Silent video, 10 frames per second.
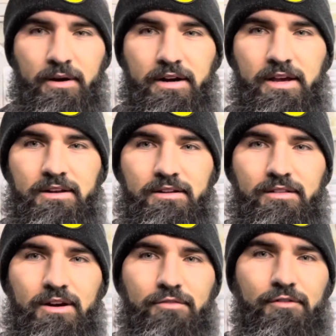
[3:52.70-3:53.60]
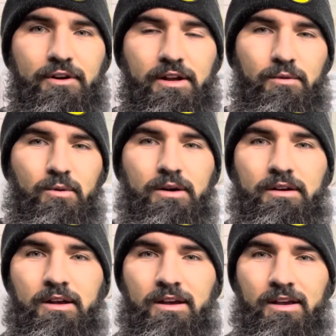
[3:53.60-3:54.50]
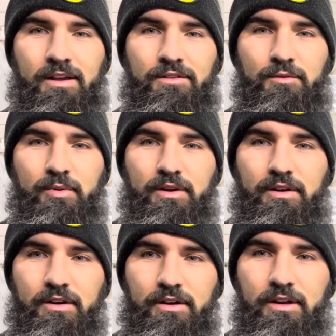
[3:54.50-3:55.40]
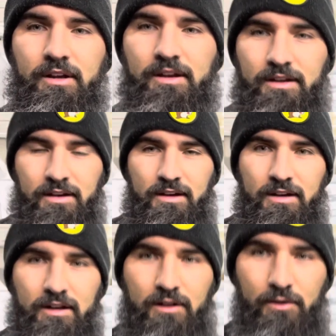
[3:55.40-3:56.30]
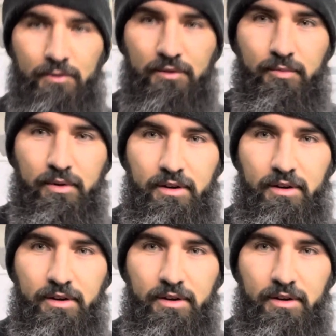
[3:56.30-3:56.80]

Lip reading: gonna end it there for night one. Hands are pretty dirty, clothes are pretty